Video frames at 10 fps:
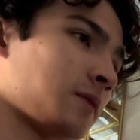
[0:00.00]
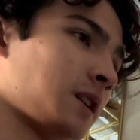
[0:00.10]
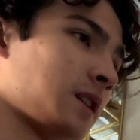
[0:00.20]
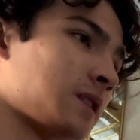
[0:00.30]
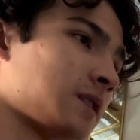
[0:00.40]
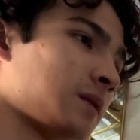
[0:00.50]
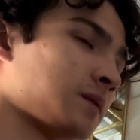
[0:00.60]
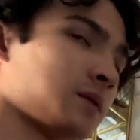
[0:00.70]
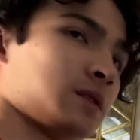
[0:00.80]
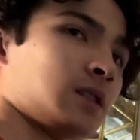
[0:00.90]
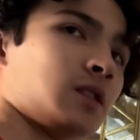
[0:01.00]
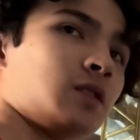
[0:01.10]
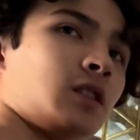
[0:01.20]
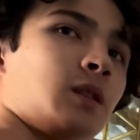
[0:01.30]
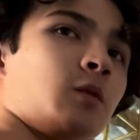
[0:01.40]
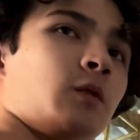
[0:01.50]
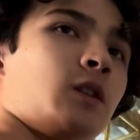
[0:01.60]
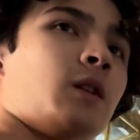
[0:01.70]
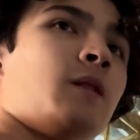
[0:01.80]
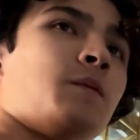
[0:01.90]
It's such a good
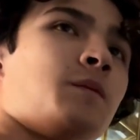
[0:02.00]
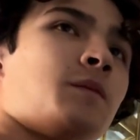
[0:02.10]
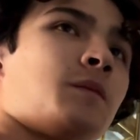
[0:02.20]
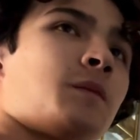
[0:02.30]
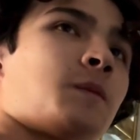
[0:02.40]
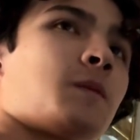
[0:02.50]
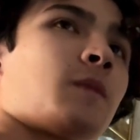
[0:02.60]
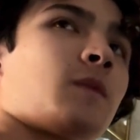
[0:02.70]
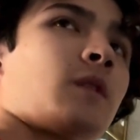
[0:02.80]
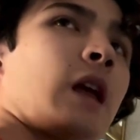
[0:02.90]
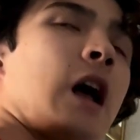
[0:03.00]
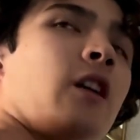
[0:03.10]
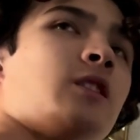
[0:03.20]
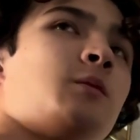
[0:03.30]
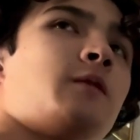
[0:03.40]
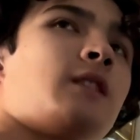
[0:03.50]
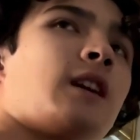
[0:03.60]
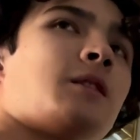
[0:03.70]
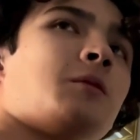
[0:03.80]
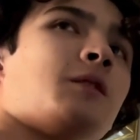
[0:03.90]
movie. Howl's Moving
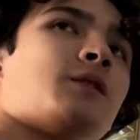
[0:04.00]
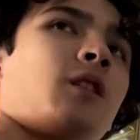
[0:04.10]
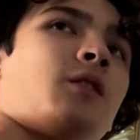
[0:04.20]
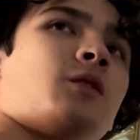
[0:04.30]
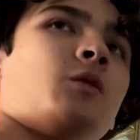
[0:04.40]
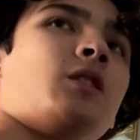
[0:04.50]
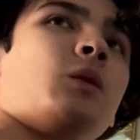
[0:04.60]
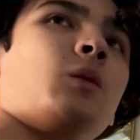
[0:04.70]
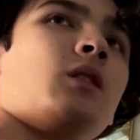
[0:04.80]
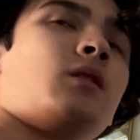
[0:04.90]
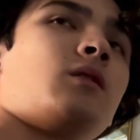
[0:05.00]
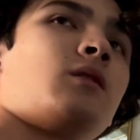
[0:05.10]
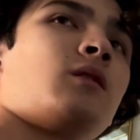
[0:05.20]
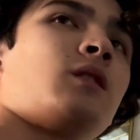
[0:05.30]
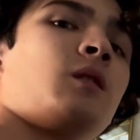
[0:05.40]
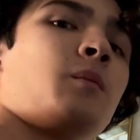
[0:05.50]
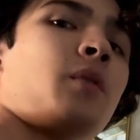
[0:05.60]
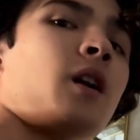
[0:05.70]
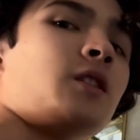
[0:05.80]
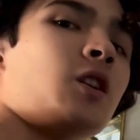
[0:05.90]
Castle is also a good one.
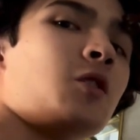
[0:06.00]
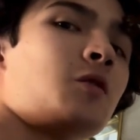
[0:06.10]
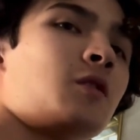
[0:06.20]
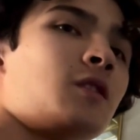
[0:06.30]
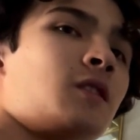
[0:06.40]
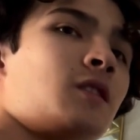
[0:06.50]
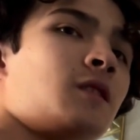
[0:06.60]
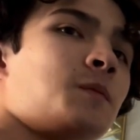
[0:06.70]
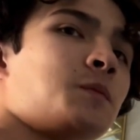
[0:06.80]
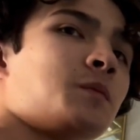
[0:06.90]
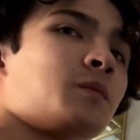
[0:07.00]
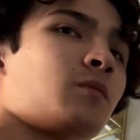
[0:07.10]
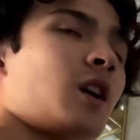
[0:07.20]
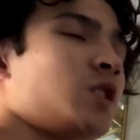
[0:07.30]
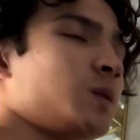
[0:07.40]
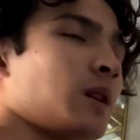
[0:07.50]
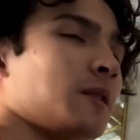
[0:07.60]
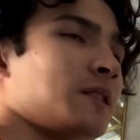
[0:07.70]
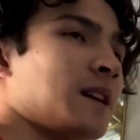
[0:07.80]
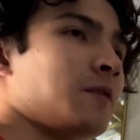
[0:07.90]
Ponyo's probably
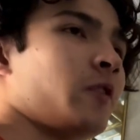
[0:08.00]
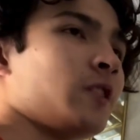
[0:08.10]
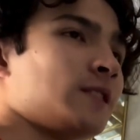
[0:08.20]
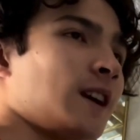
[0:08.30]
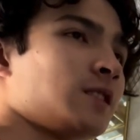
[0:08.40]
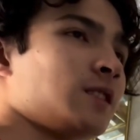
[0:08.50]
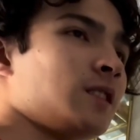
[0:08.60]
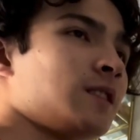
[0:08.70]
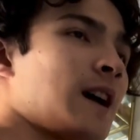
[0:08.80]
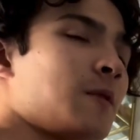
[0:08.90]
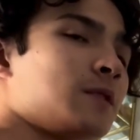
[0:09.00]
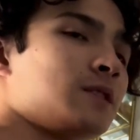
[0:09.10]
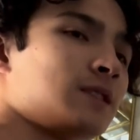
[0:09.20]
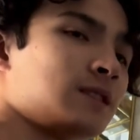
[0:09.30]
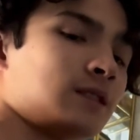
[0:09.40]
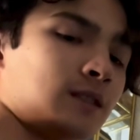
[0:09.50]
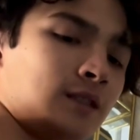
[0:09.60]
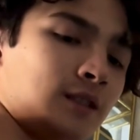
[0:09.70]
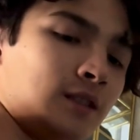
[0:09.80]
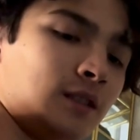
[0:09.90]
tied for first, actually. That was
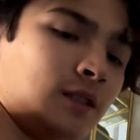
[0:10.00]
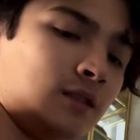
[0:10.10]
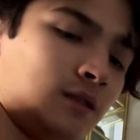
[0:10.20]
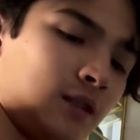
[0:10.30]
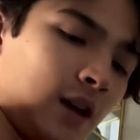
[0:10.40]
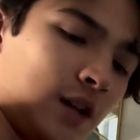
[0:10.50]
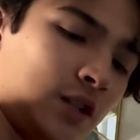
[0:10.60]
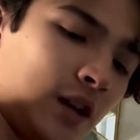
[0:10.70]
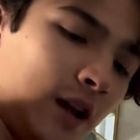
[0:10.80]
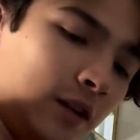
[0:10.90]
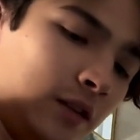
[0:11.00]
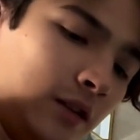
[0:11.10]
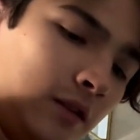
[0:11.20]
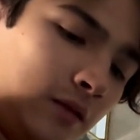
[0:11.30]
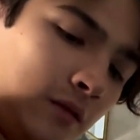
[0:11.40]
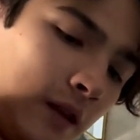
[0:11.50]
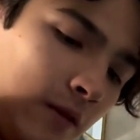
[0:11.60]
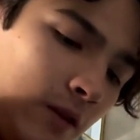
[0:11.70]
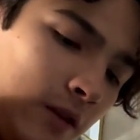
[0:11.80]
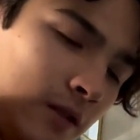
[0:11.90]
a childhood
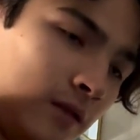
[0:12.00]
favorite.